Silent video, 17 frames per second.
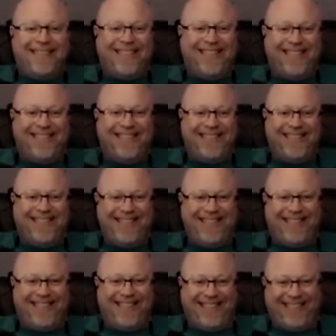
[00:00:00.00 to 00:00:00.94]

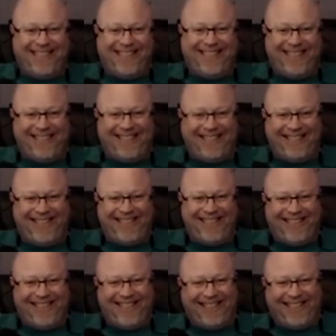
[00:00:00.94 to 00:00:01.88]

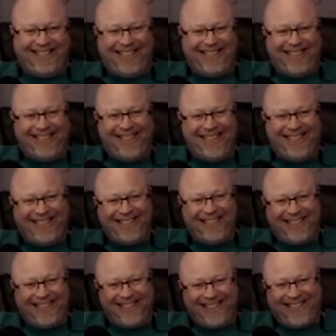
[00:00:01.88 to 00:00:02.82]

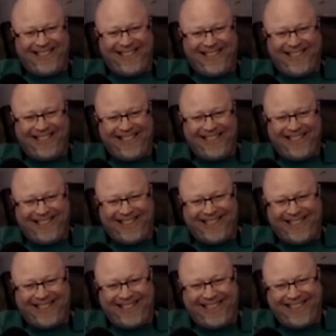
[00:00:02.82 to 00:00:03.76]

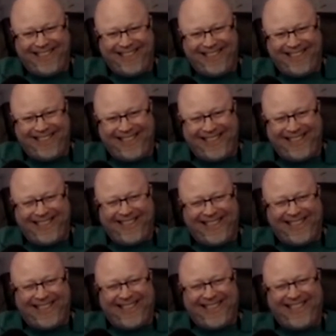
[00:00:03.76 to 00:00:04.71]

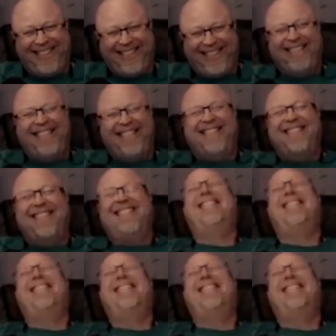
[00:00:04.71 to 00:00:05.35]
No words are spoken by the person on screen.